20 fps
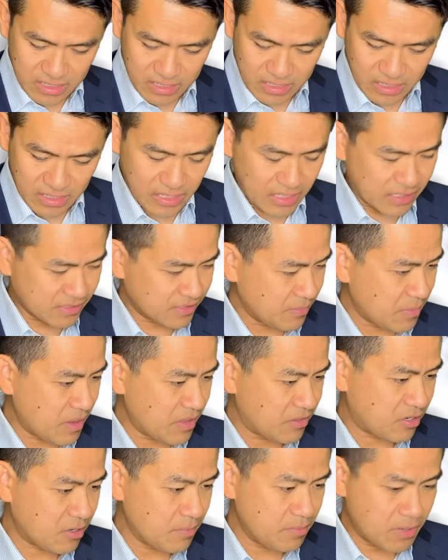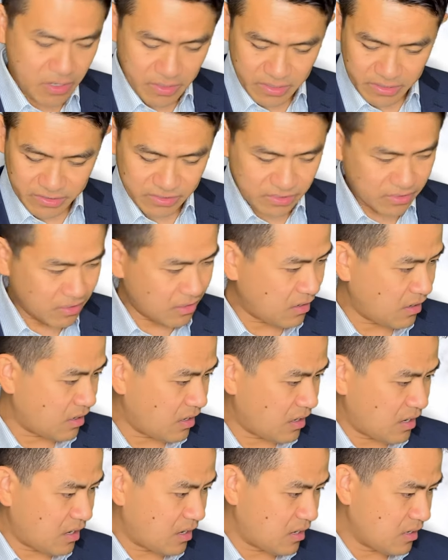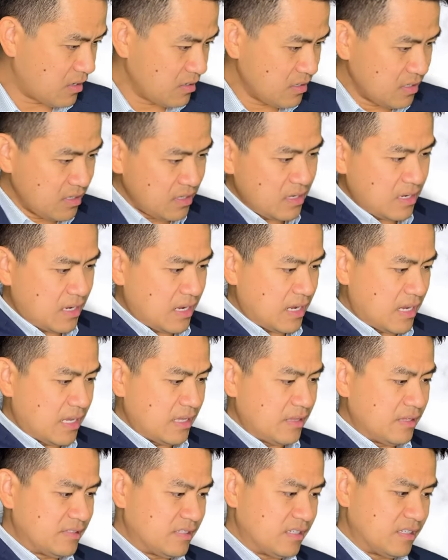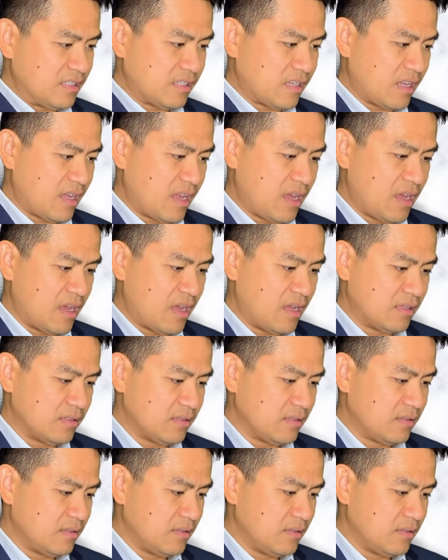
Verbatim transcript: Uh, some other components are, uh, this is uh,